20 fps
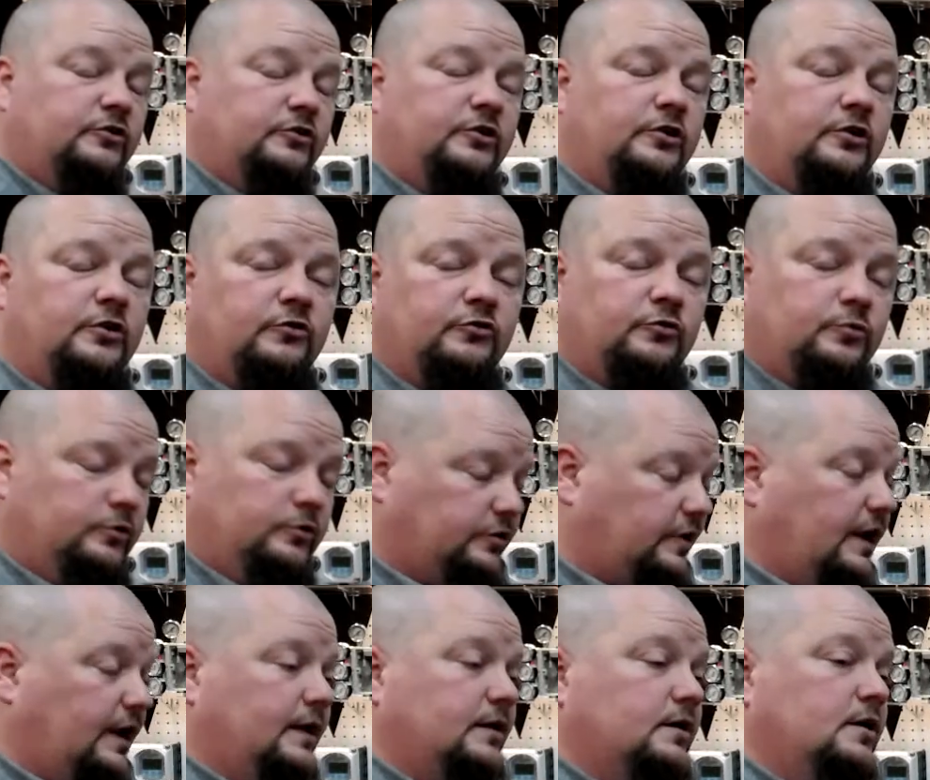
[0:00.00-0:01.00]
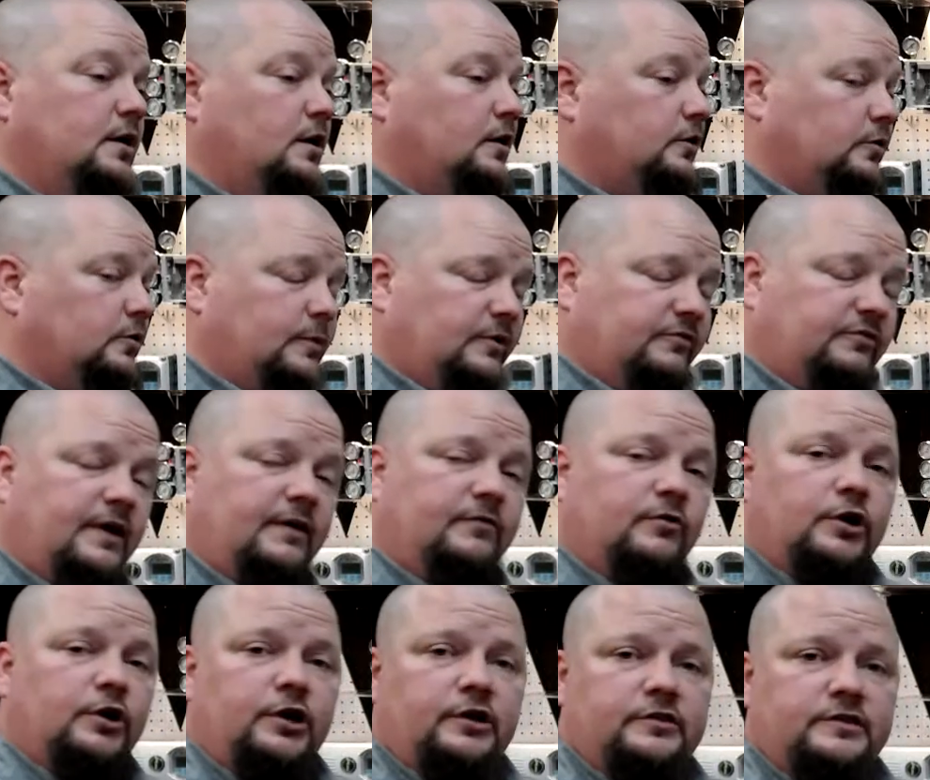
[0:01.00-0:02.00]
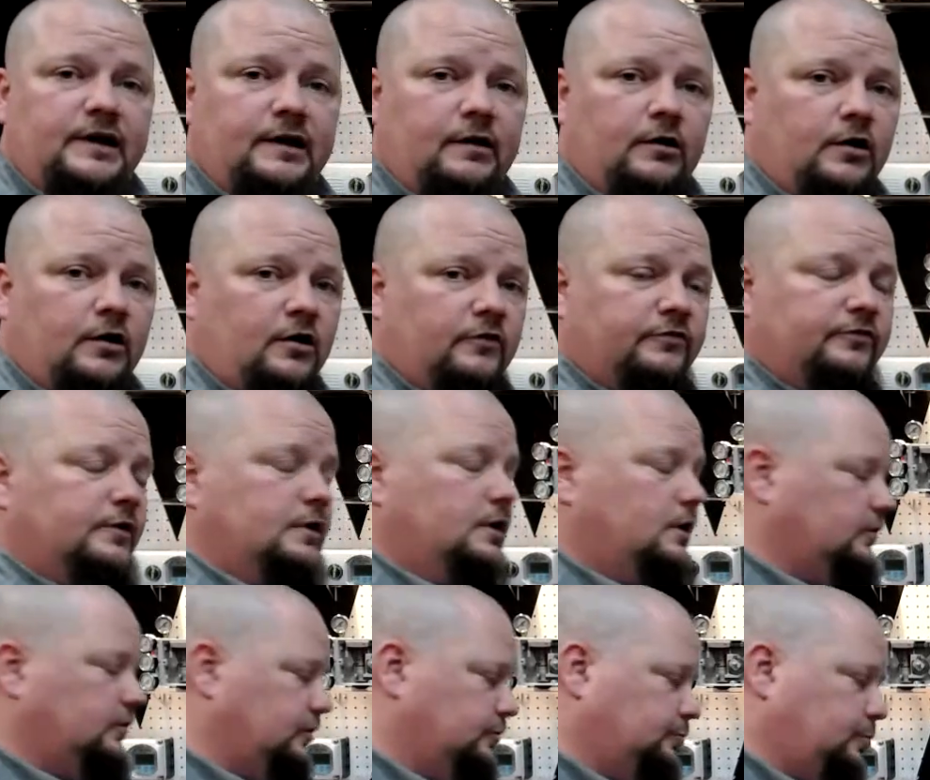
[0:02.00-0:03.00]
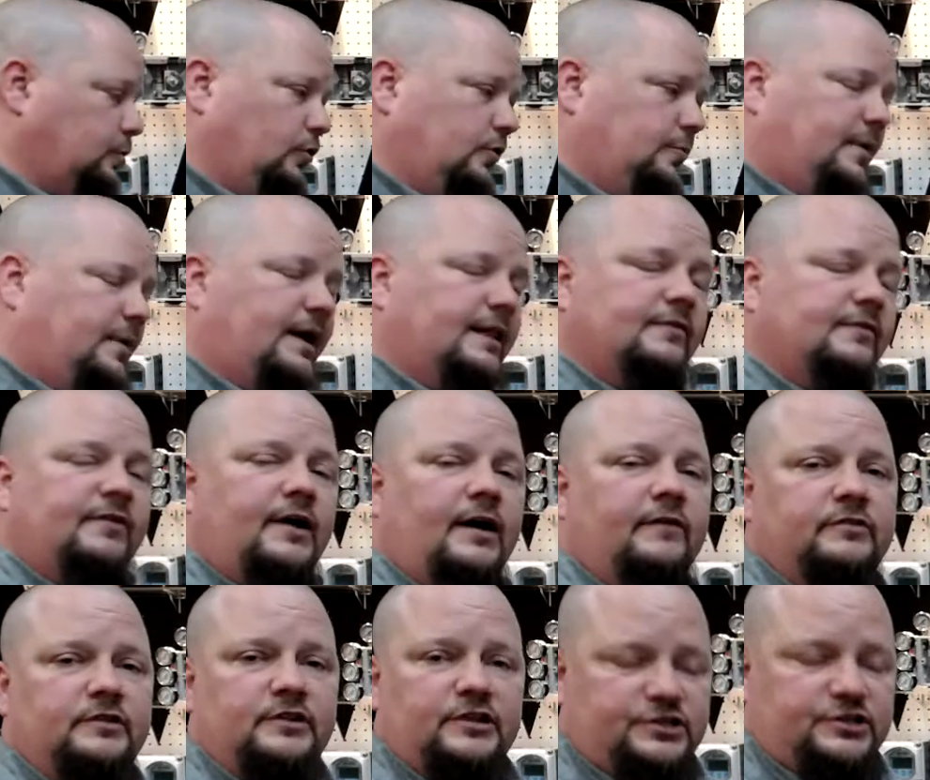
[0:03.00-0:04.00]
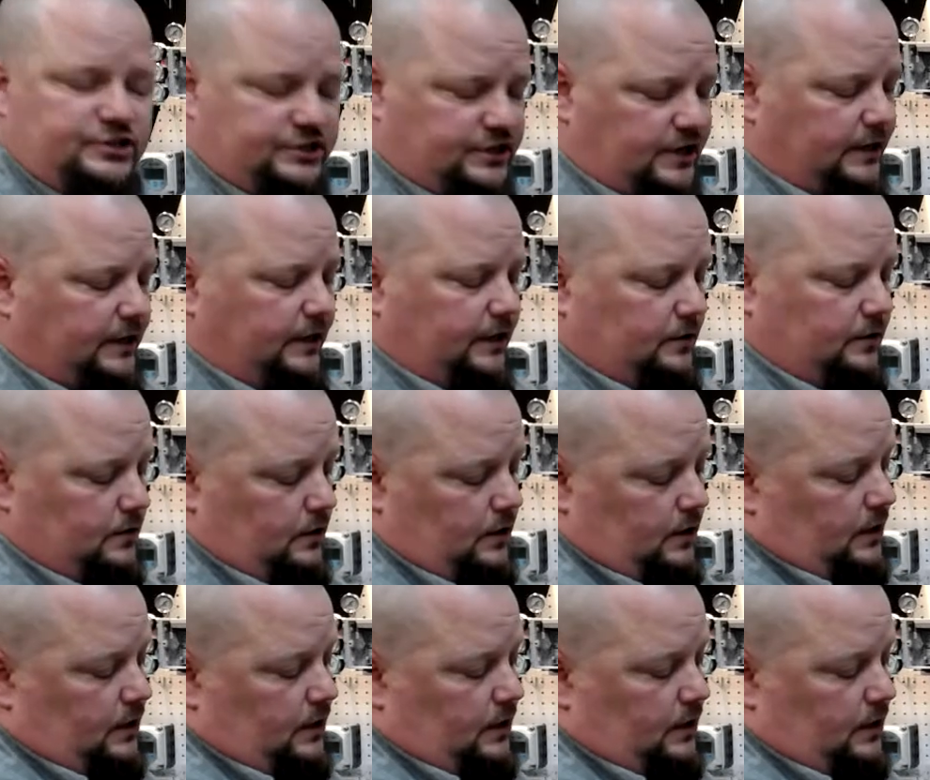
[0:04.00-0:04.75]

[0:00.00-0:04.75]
you to do is we're going to say, hey, do me a favor, cut the air off. Let's pull the pilot valve and let's check it.